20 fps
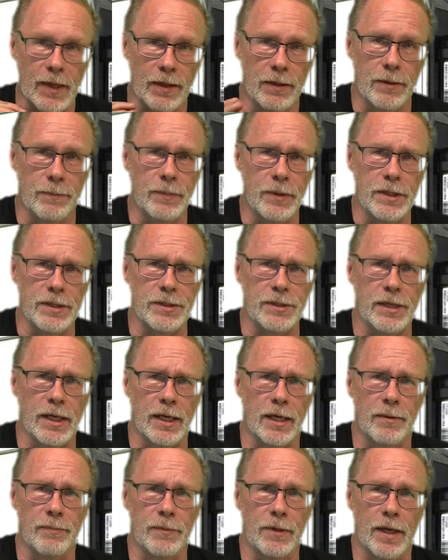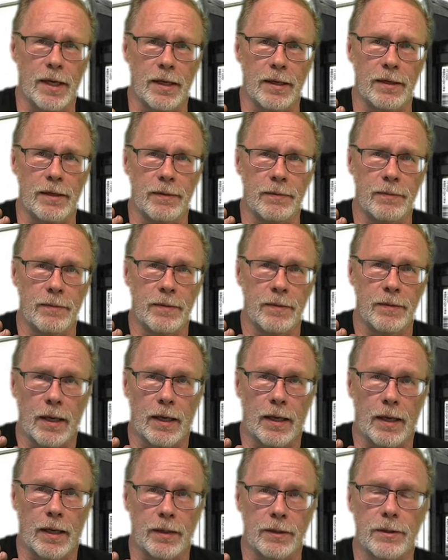PCM then
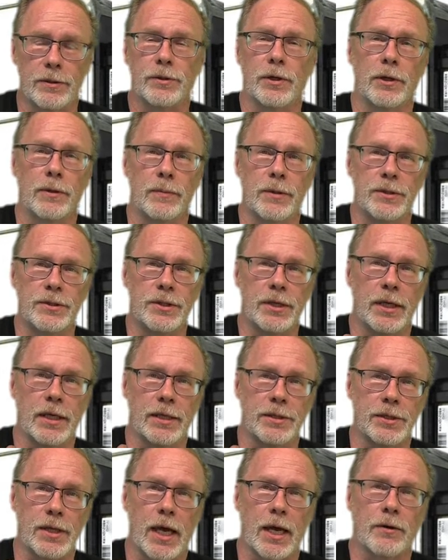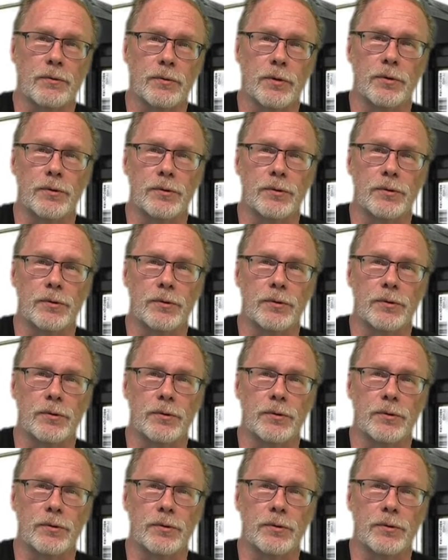determines the exact